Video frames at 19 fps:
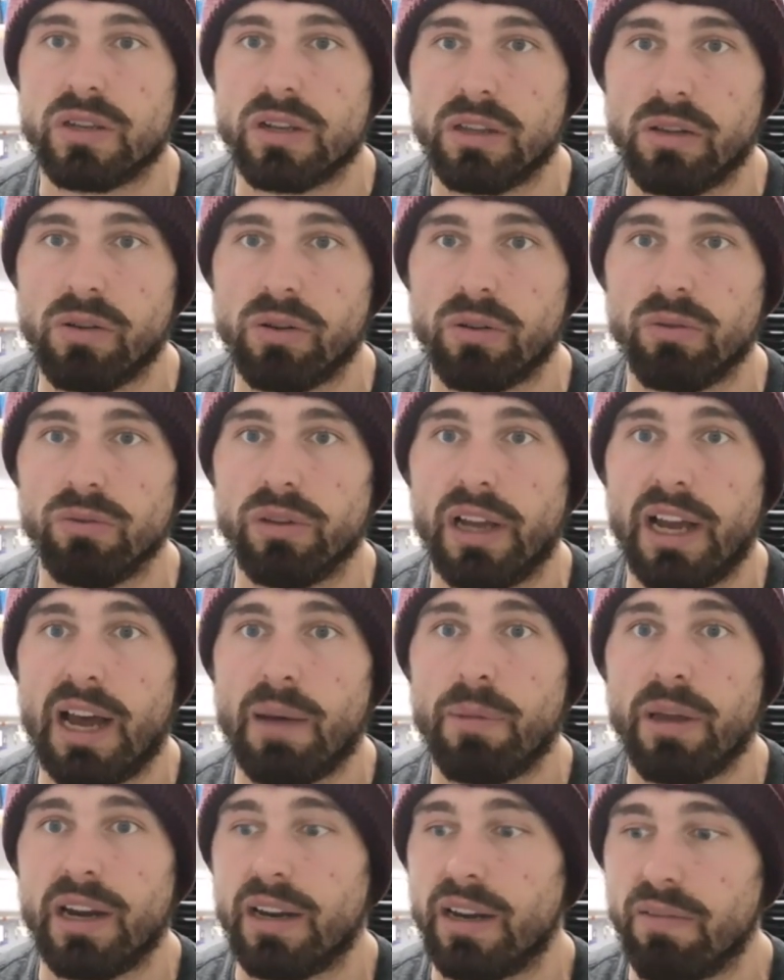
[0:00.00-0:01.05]
a local
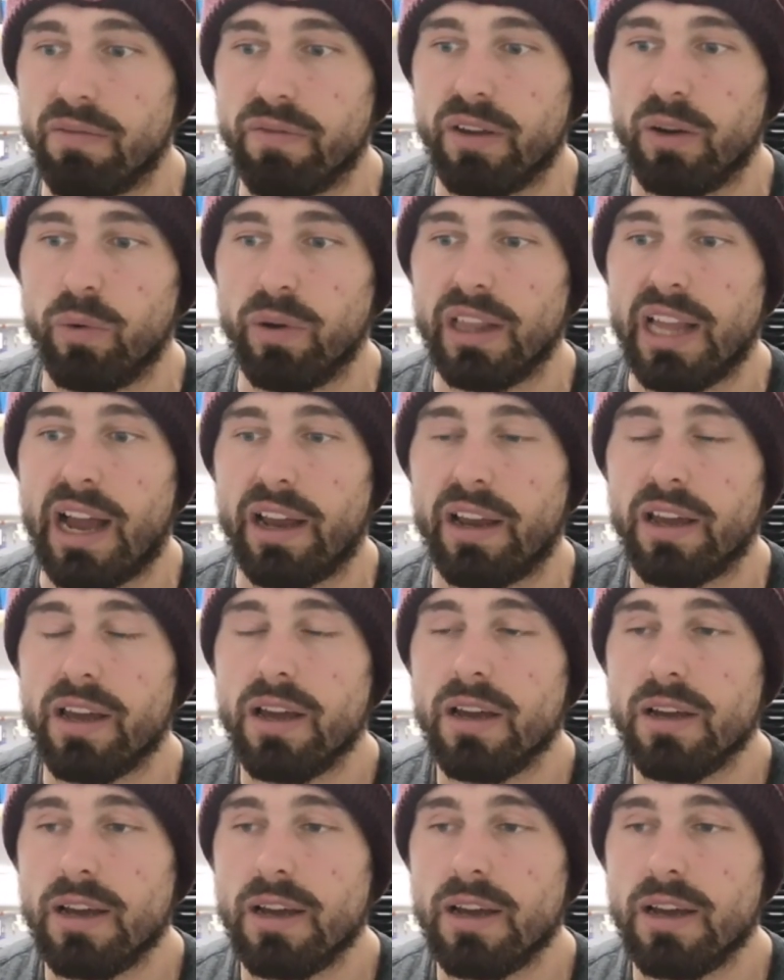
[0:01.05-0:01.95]
derby, and I